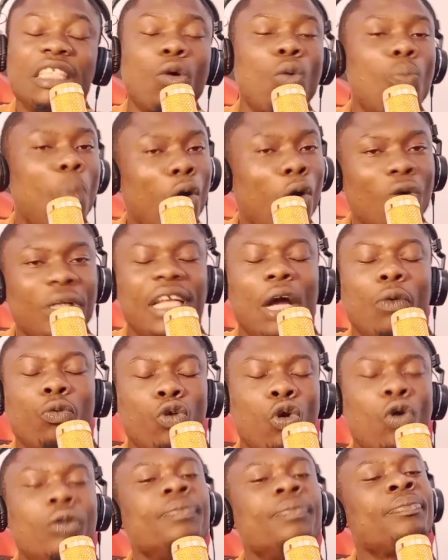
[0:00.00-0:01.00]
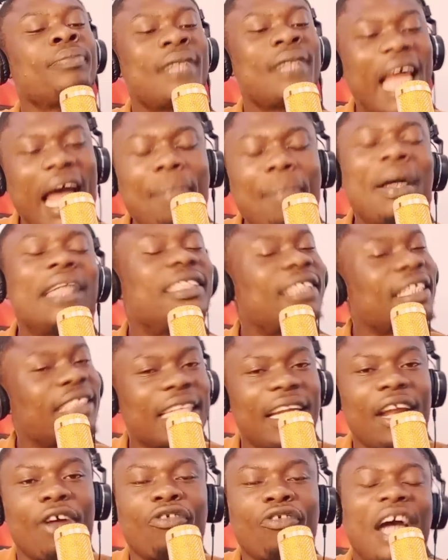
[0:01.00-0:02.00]
wo bo hu da wuro e ma che
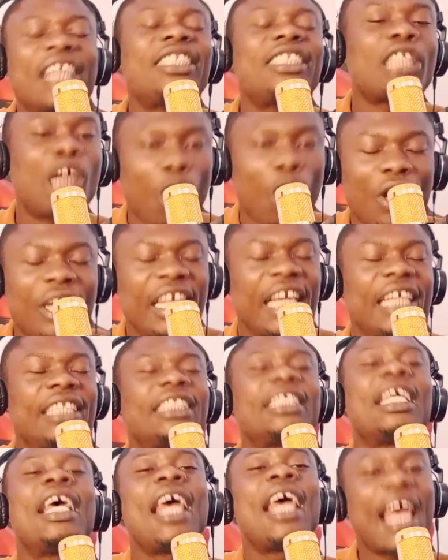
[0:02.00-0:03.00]
the right audience